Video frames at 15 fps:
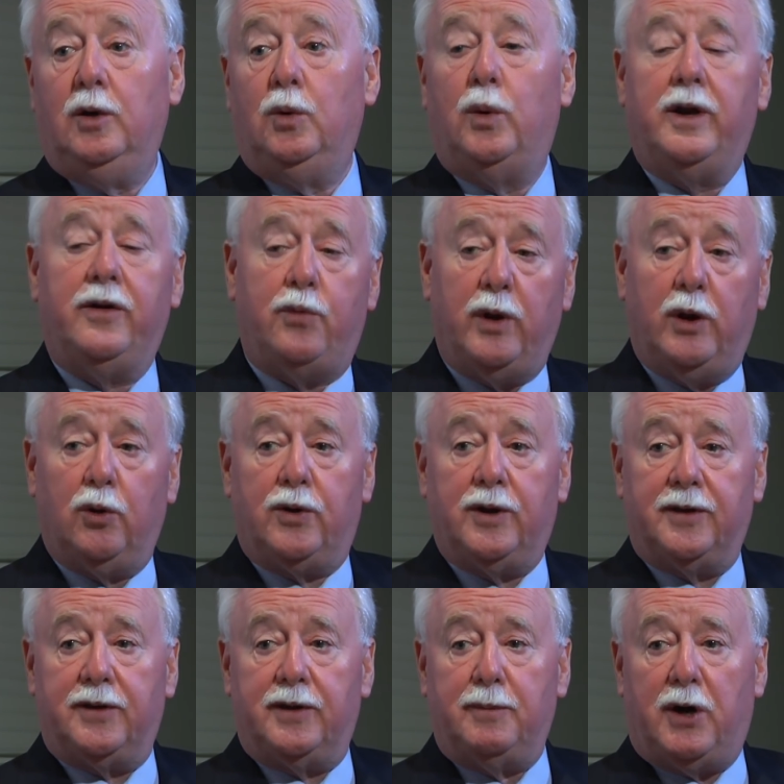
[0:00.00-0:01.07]
Well, if we look
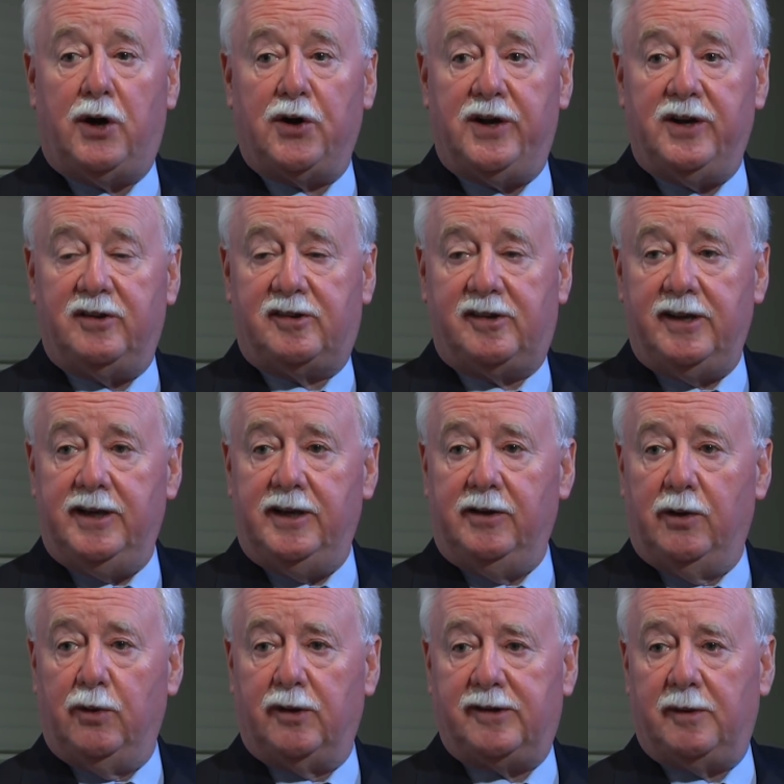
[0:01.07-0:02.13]
at the market scene,
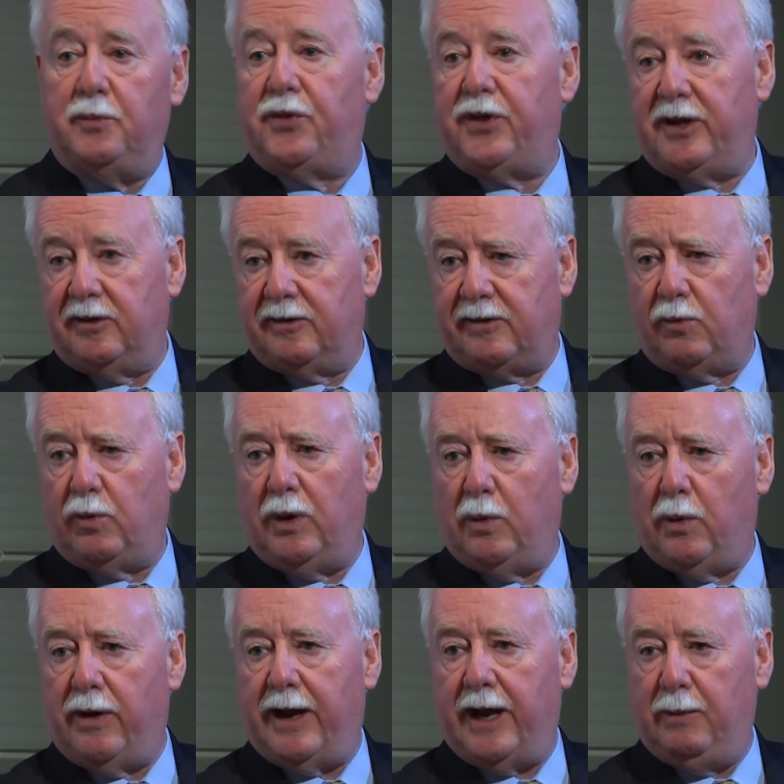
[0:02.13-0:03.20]
there were some things that we
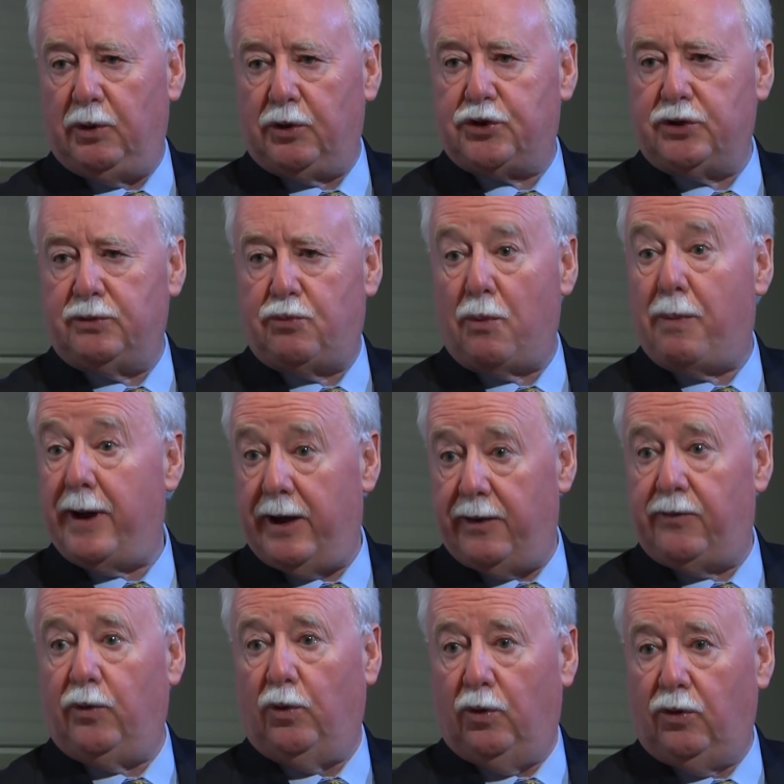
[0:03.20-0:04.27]
were able to prepare
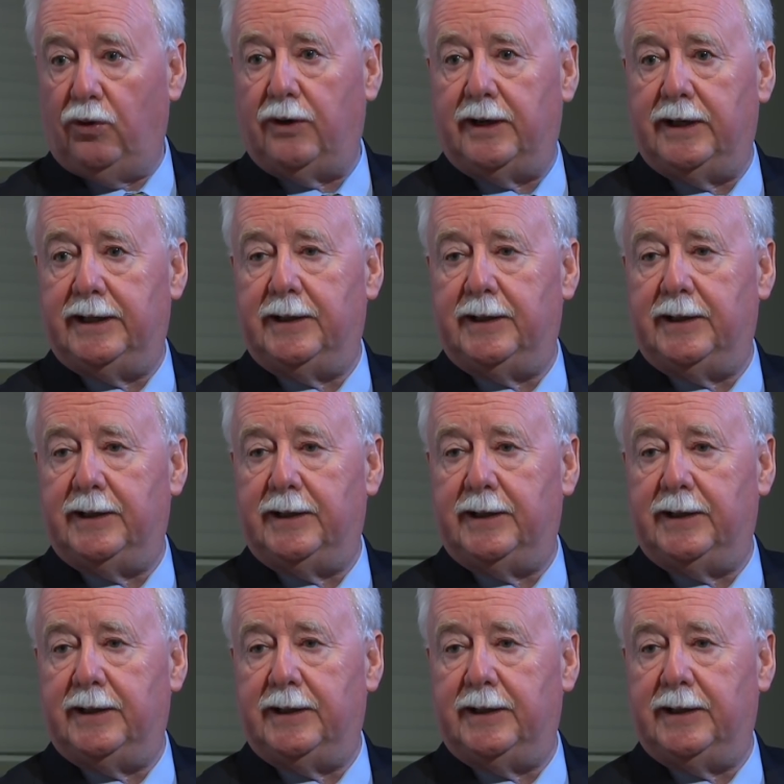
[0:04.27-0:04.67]
for.